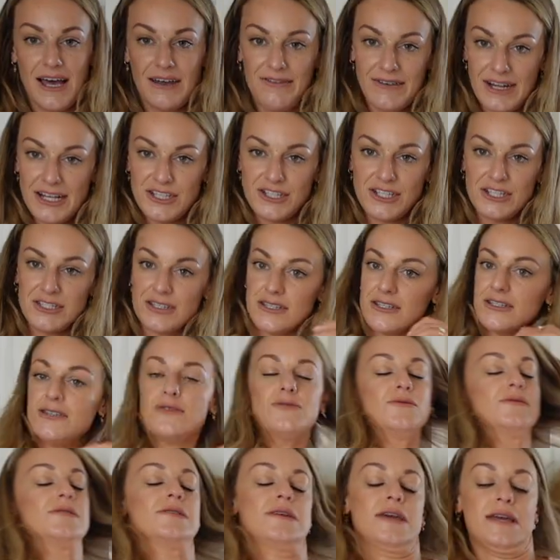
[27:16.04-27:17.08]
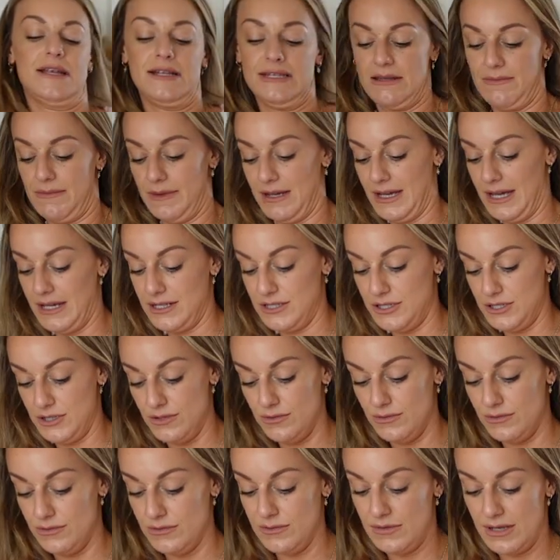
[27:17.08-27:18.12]
I feel like jeans and shorts again, something I
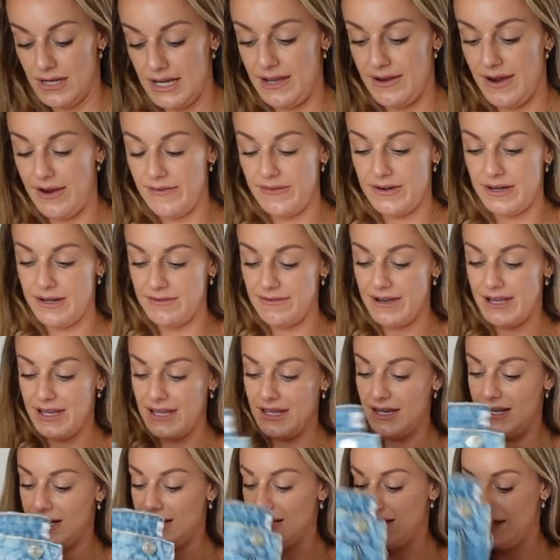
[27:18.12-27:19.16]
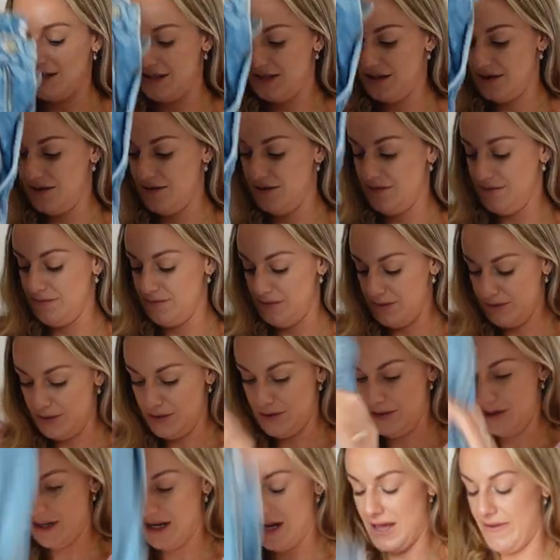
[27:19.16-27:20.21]
do clear out really regular, so I'm
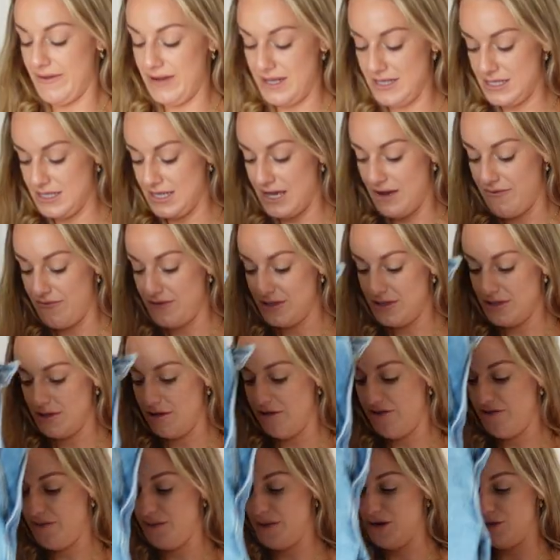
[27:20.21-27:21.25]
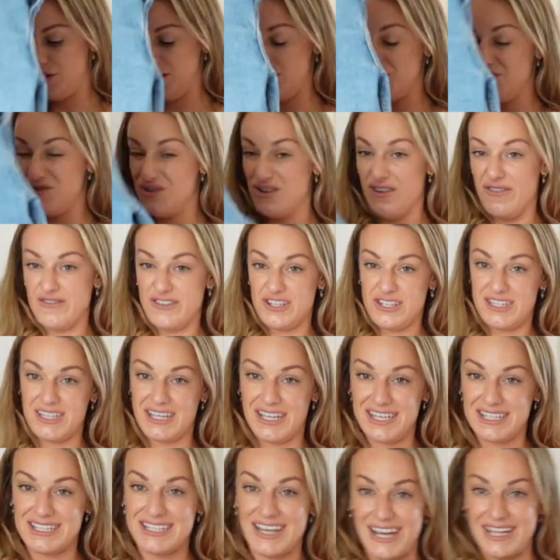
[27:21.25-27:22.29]
not gonna have anything to get rid of, but just more of just
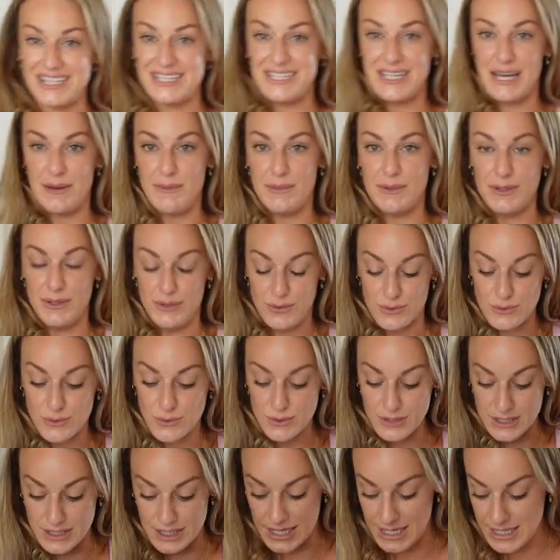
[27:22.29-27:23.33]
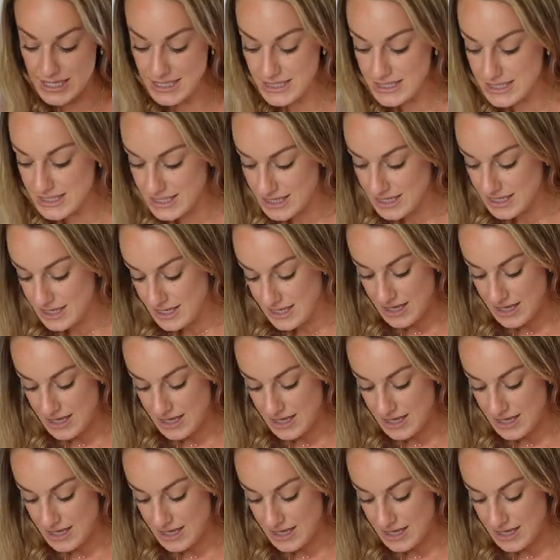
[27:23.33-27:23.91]
like a tidy up and an organize.